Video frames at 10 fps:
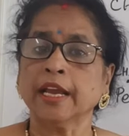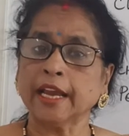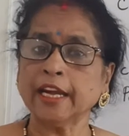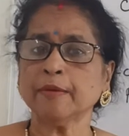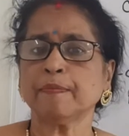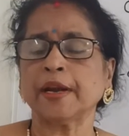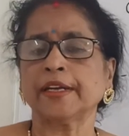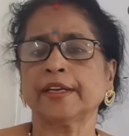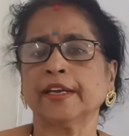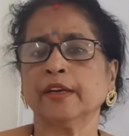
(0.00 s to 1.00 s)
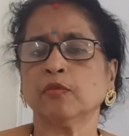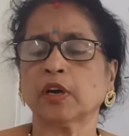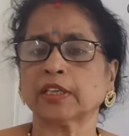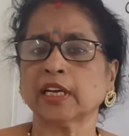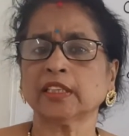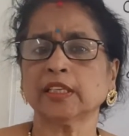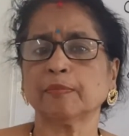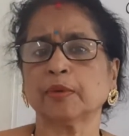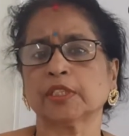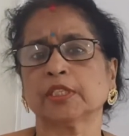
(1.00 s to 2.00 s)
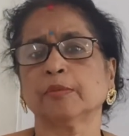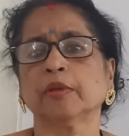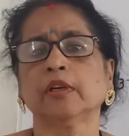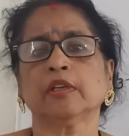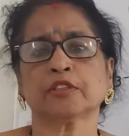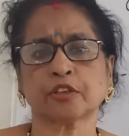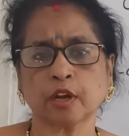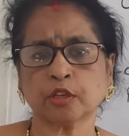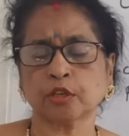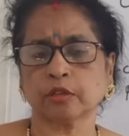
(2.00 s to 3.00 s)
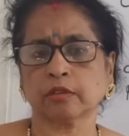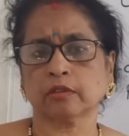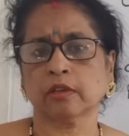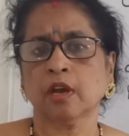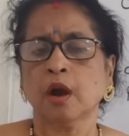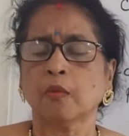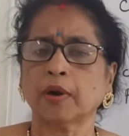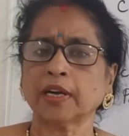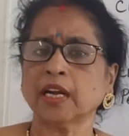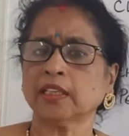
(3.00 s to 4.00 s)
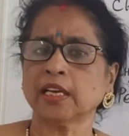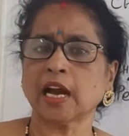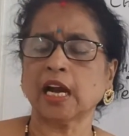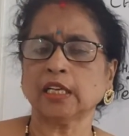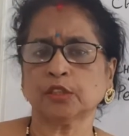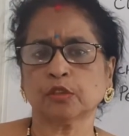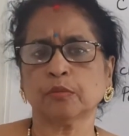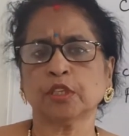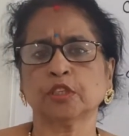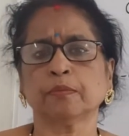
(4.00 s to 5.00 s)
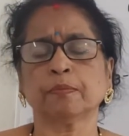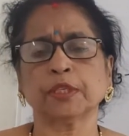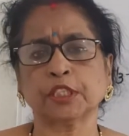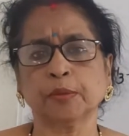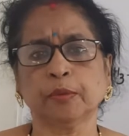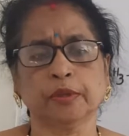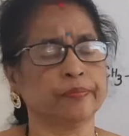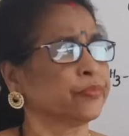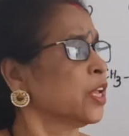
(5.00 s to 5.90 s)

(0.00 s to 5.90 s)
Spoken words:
In pentene, what are the possible structure? What are the isomerism possible?